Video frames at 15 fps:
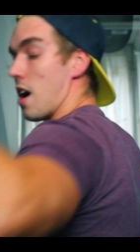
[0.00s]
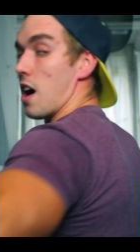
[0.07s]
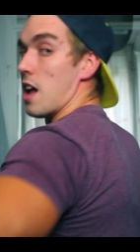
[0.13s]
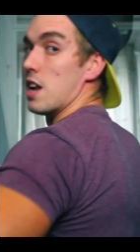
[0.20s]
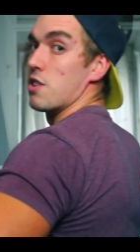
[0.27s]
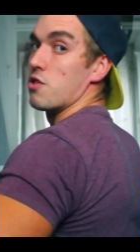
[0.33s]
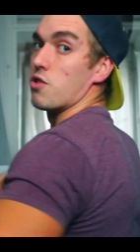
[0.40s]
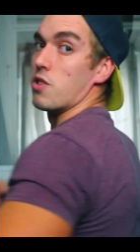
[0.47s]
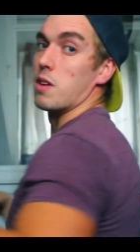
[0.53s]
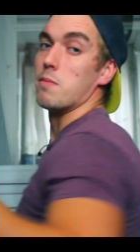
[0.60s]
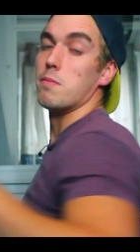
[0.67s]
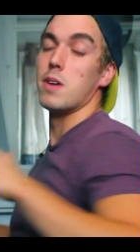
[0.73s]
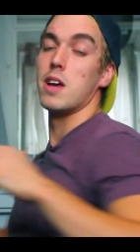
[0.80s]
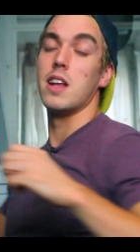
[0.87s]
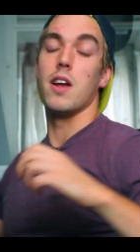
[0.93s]
I literally
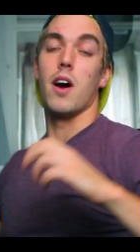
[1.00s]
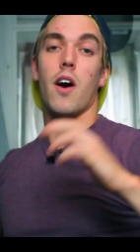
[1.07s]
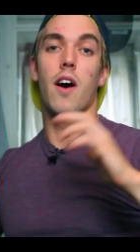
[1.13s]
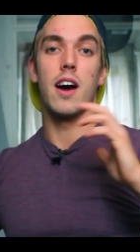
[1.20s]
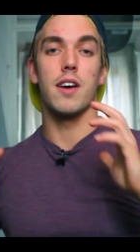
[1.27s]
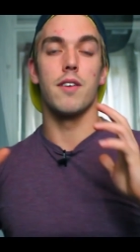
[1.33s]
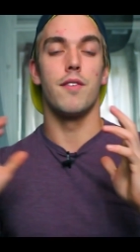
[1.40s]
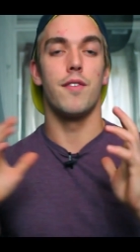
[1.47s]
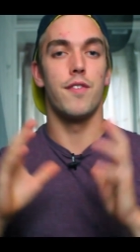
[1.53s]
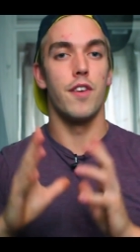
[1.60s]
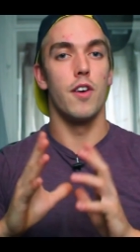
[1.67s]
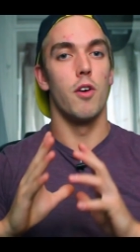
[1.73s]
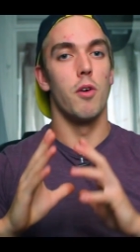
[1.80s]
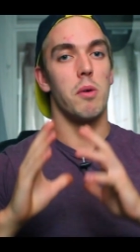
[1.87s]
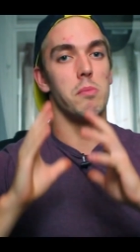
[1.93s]
mean I can
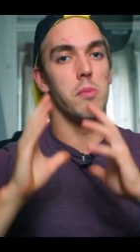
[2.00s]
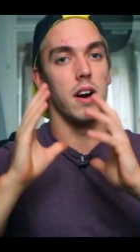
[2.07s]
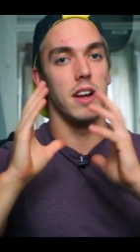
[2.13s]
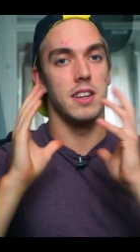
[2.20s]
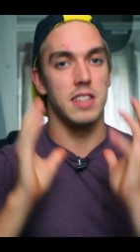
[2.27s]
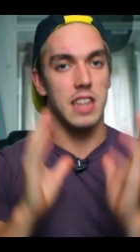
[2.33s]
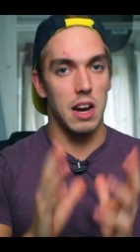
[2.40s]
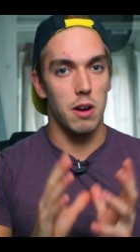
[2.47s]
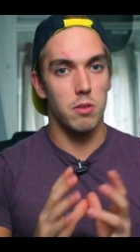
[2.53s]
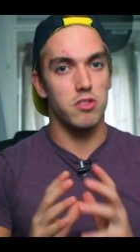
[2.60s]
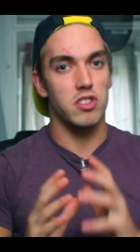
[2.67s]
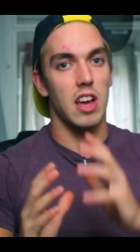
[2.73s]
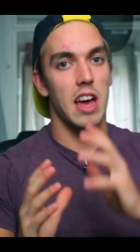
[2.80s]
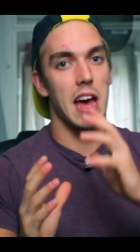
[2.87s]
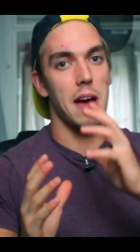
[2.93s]
feel my
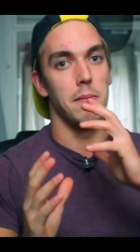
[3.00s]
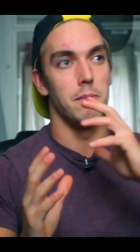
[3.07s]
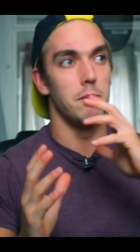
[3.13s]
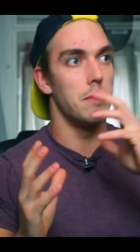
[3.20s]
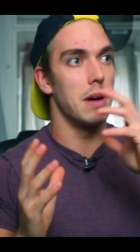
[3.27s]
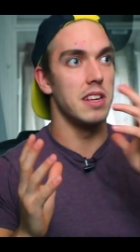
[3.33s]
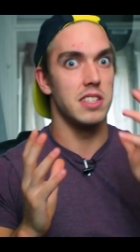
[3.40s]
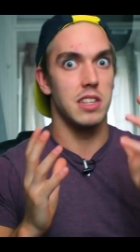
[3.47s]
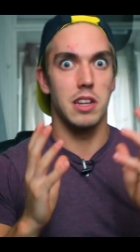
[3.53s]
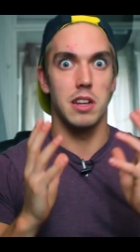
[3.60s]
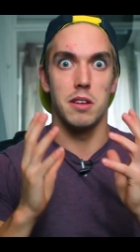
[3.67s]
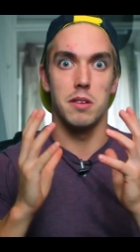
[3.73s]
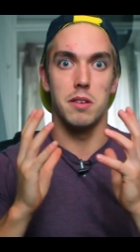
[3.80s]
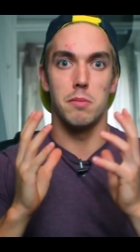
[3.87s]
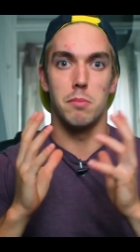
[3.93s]
delts, and
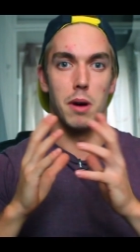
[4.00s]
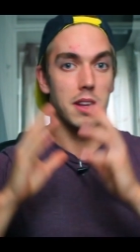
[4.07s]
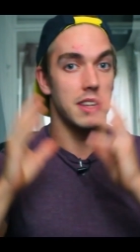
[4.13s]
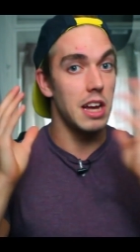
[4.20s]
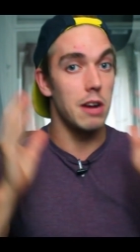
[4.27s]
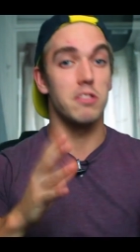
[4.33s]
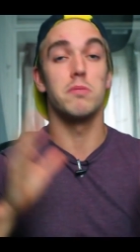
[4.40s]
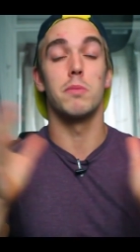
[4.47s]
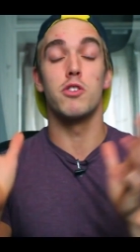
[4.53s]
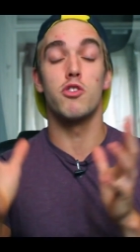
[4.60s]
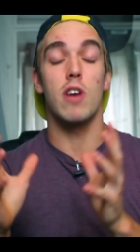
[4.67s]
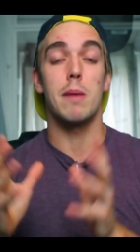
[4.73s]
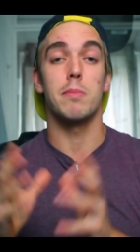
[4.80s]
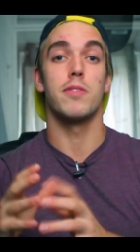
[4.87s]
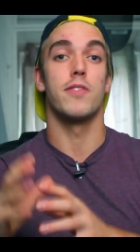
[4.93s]
basically my delts and my
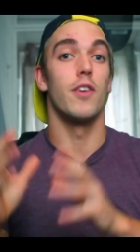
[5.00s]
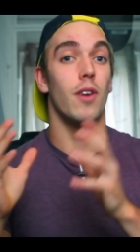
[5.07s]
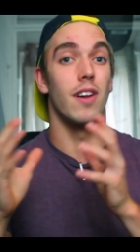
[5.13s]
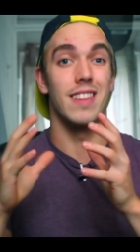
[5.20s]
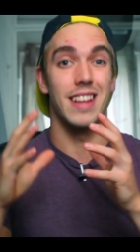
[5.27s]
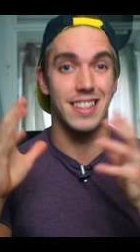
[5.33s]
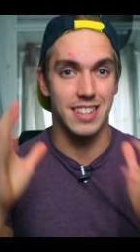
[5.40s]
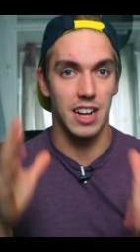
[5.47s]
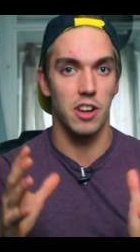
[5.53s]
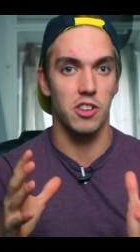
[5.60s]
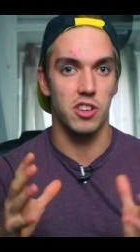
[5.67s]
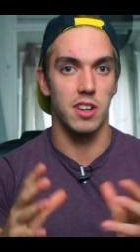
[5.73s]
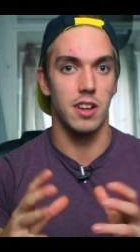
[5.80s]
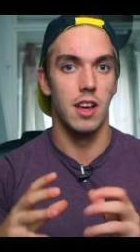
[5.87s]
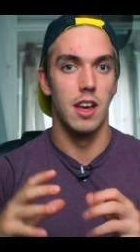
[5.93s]
traps feel like they're
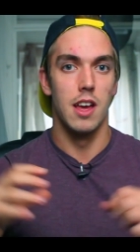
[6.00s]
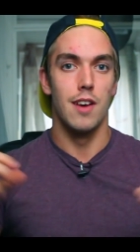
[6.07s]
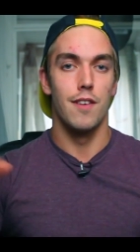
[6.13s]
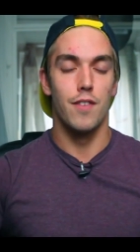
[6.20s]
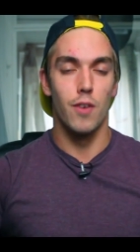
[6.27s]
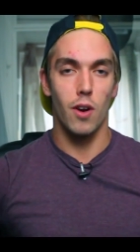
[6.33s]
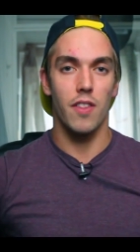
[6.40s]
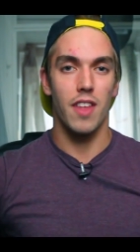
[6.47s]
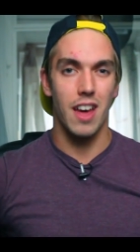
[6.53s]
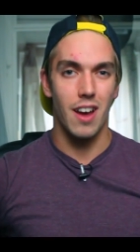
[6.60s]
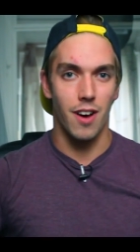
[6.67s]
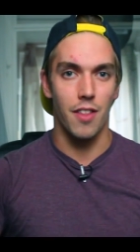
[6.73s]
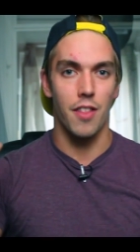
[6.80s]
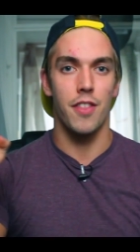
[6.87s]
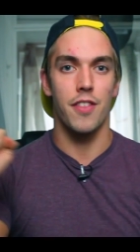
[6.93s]
touching, feel like they
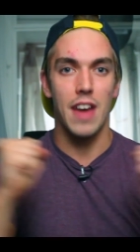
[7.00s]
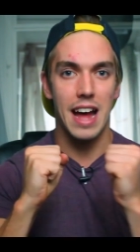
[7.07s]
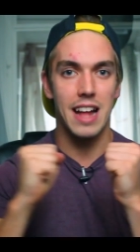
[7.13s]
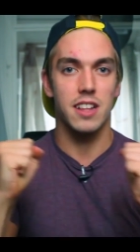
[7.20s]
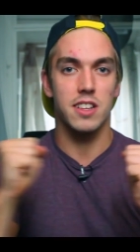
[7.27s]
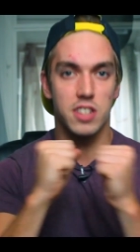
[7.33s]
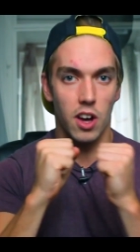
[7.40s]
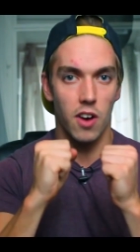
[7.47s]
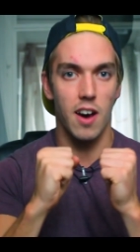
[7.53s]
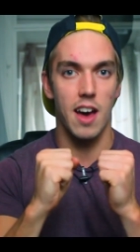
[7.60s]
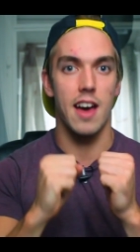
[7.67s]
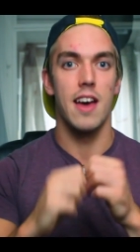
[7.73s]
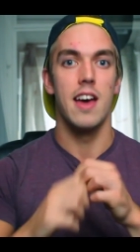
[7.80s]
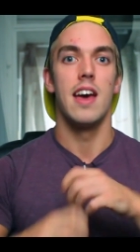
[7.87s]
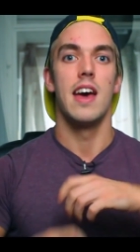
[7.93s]
are that
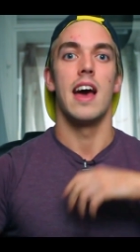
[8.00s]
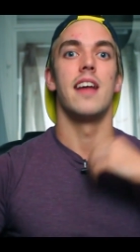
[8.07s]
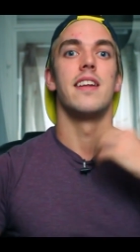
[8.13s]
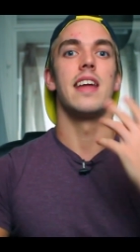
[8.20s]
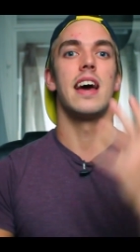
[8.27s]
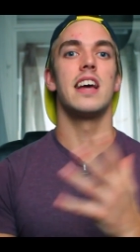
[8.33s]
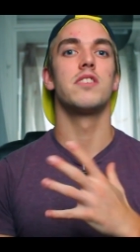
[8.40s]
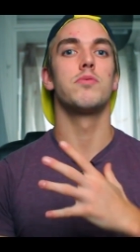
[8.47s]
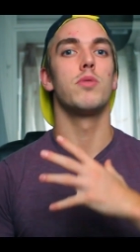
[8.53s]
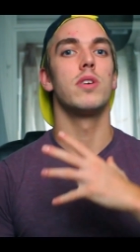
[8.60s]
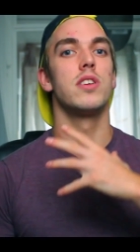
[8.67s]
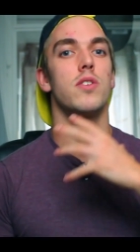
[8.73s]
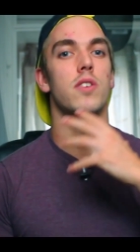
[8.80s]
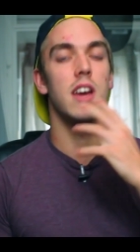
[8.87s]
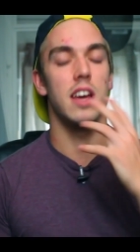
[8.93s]
tight, and that is
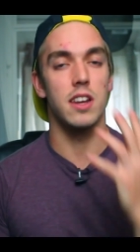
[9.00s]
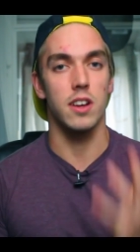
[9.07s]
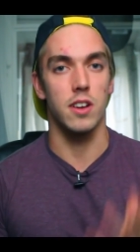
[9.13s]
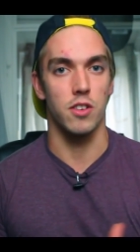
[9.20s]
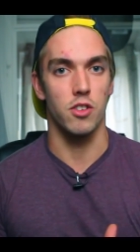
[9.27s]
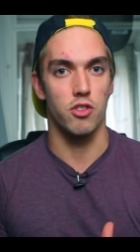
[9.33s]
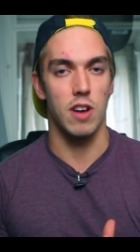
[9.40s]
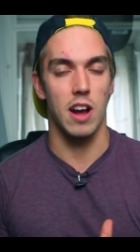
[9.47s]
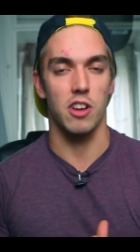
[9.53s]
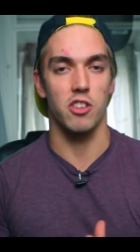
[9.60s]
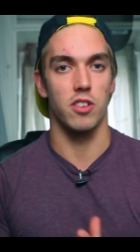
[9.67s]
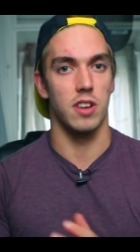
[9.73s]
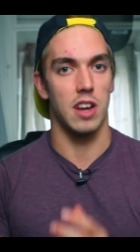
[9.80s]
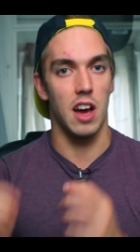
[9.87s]
when you're getting the contraction.